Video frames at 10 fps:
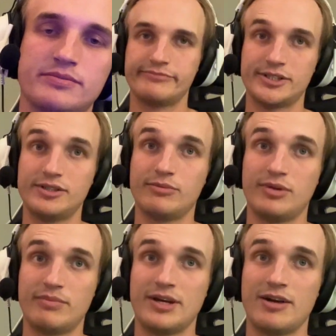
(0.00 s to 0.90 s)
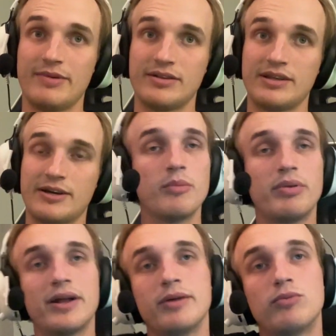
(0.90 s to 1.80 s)
still bummed out about that.
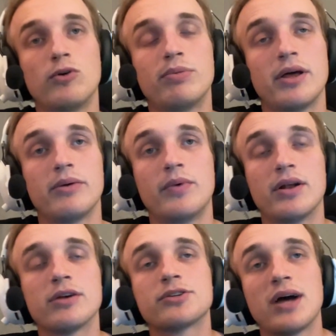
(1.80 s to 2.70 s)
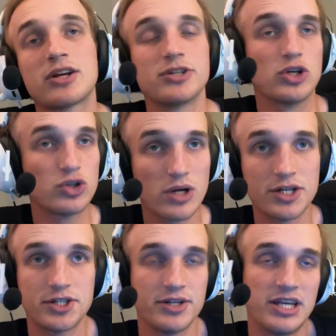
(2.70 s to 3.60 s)
But in pool play, we'd also actually
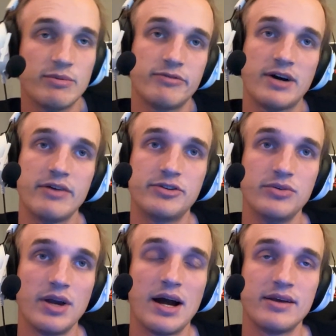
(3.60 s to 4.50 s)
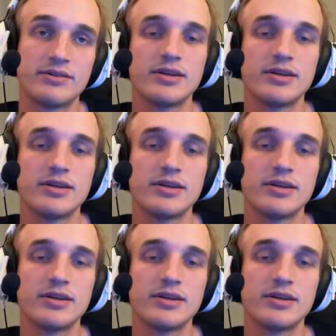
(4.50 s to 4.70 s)
crushed a team of 5-2 guys.